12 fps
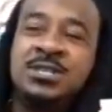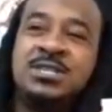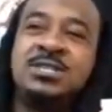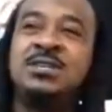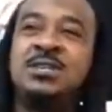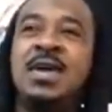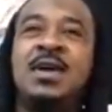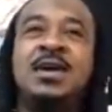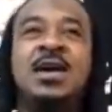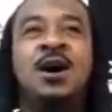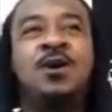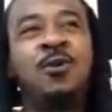and that,
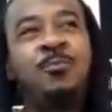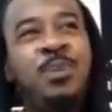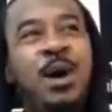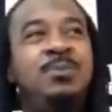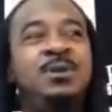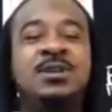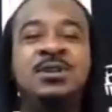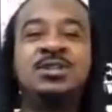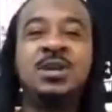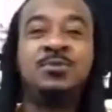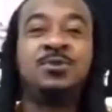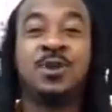a Republican, a
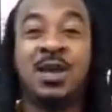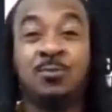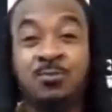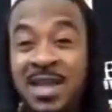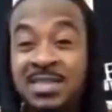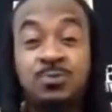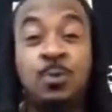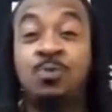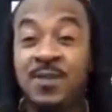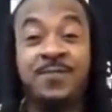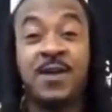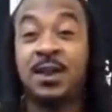Democrat. That's what
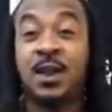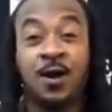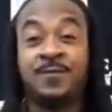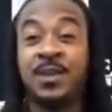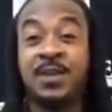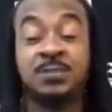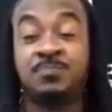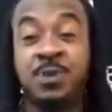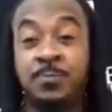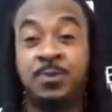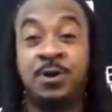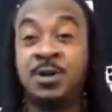we fell off at as
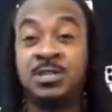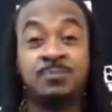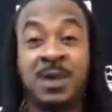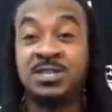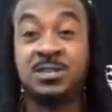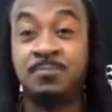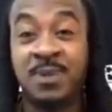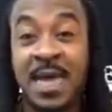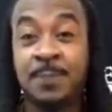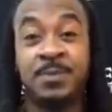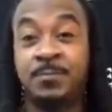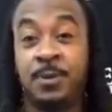people, especially the Black
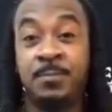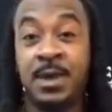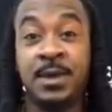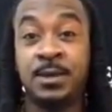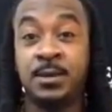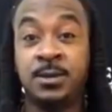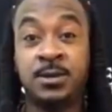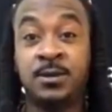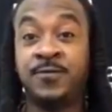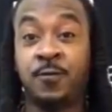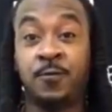people, man. For real.